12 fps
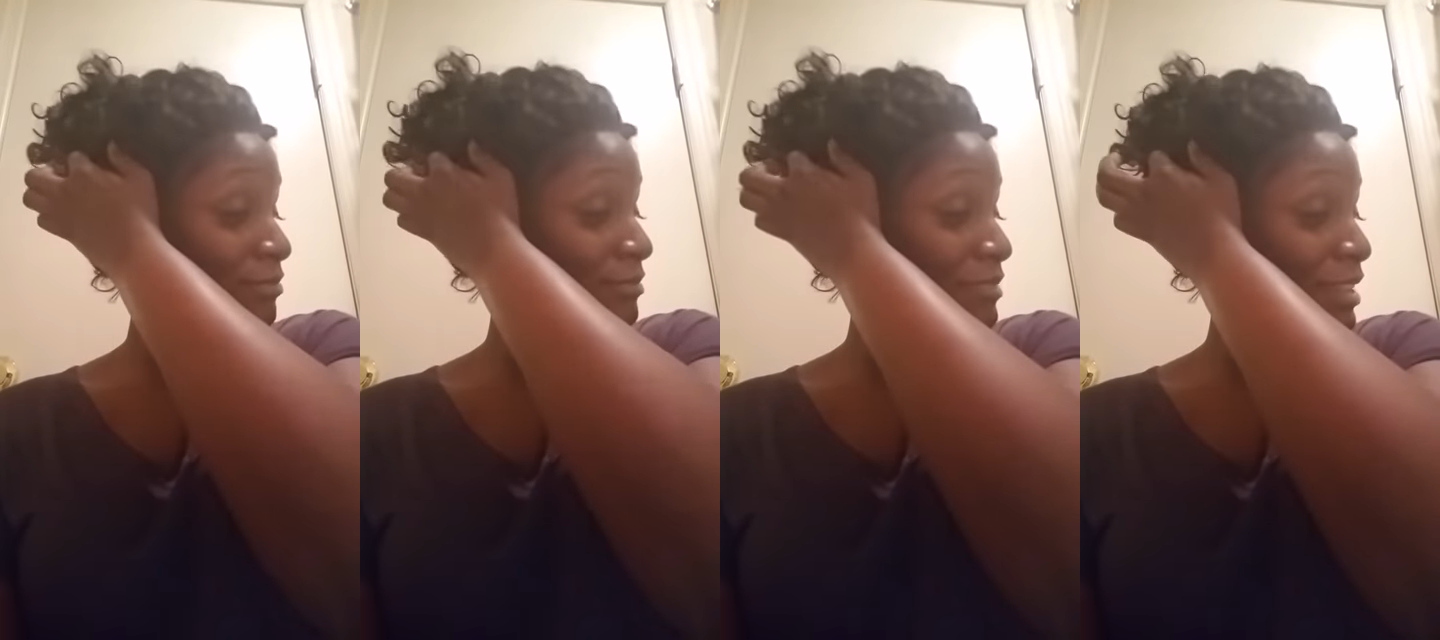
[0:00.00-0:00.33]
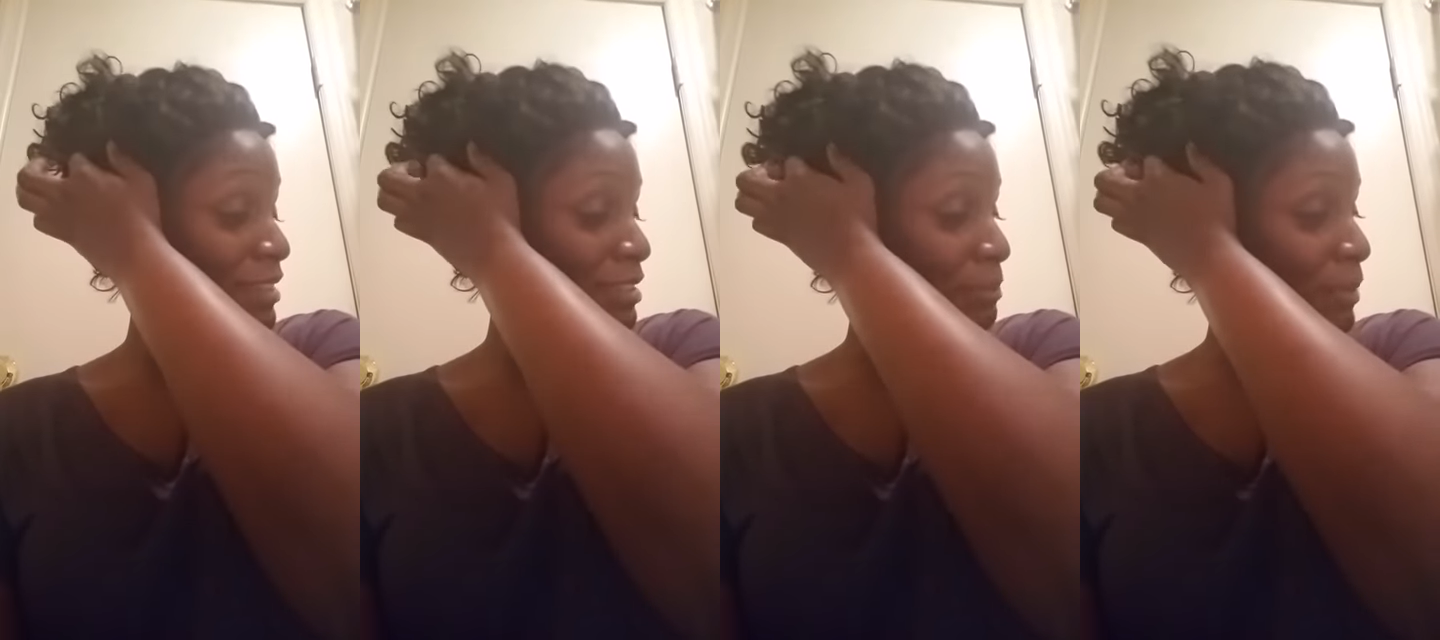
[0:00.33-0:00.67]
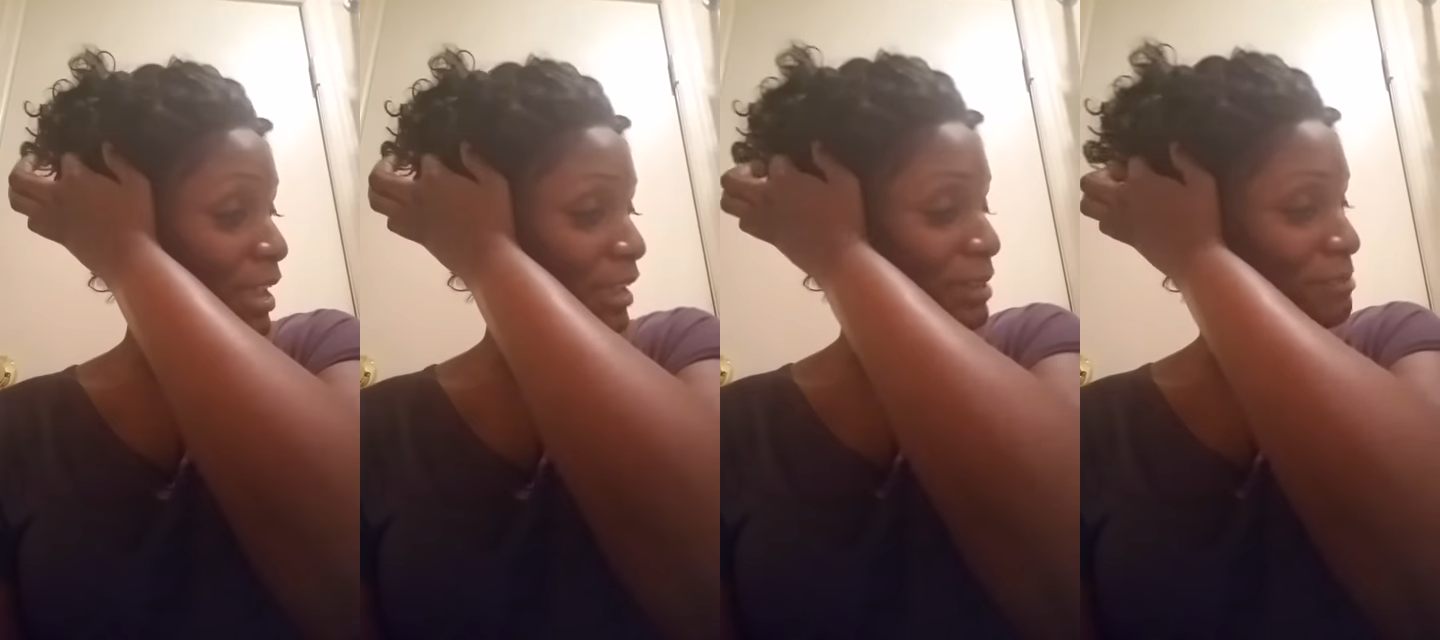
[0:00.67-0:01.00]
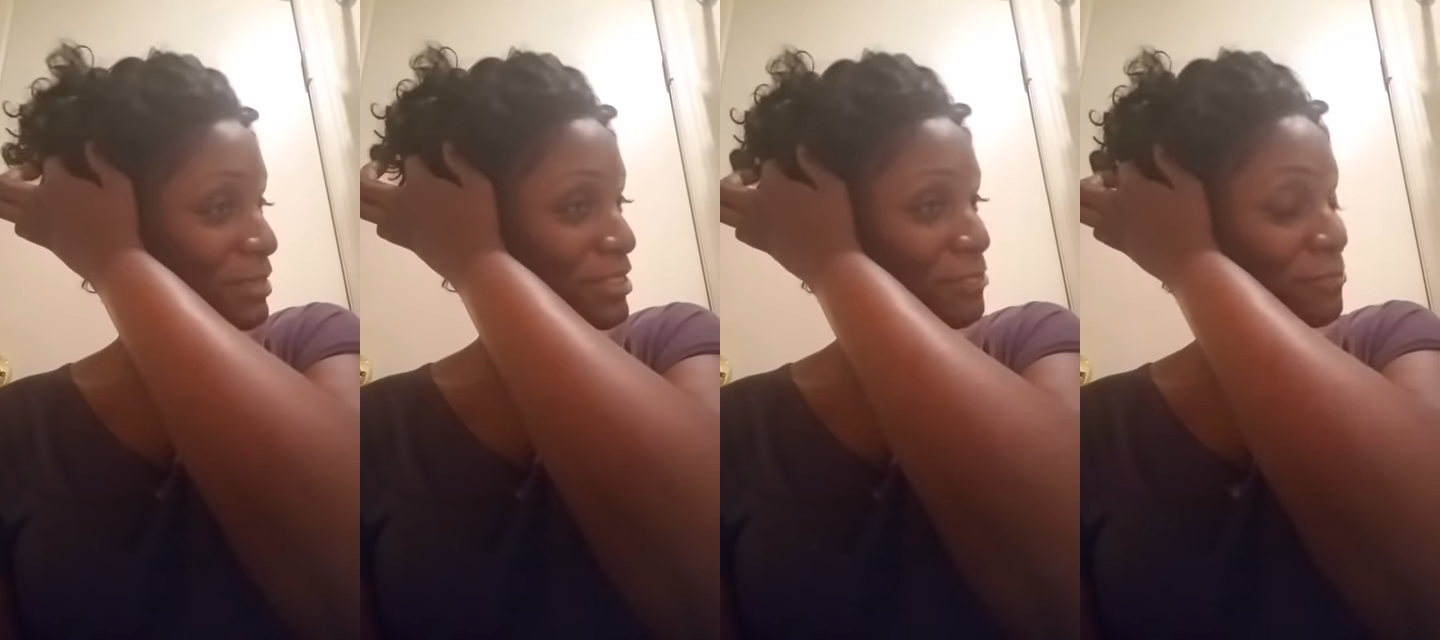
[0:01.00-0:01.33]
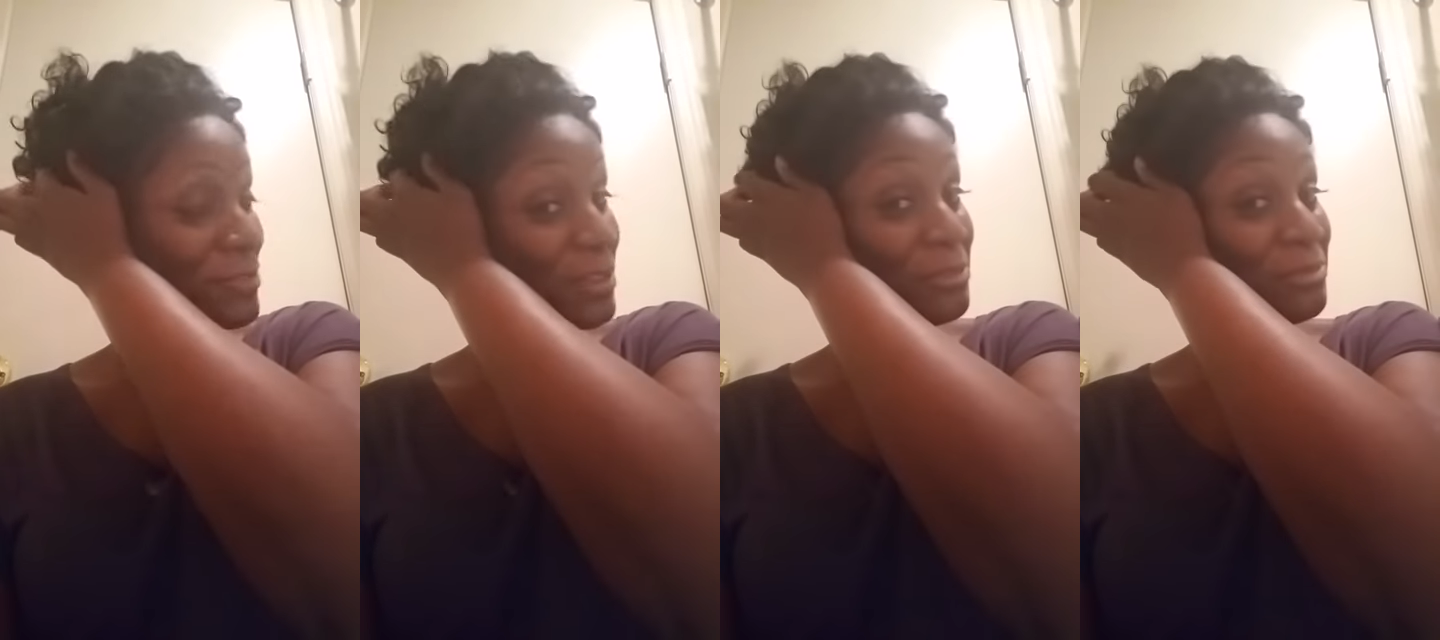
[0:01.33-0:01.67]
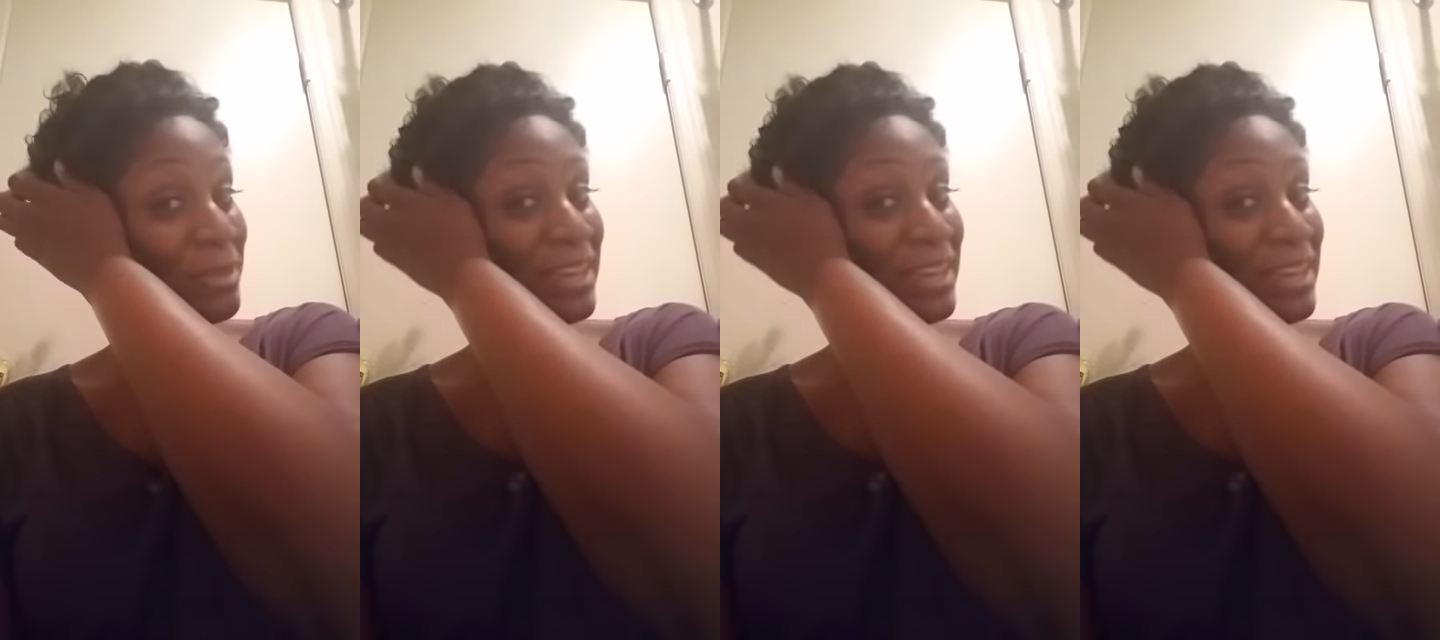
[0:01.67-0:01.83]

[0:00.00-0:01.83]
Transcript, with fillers: not the packet, but the film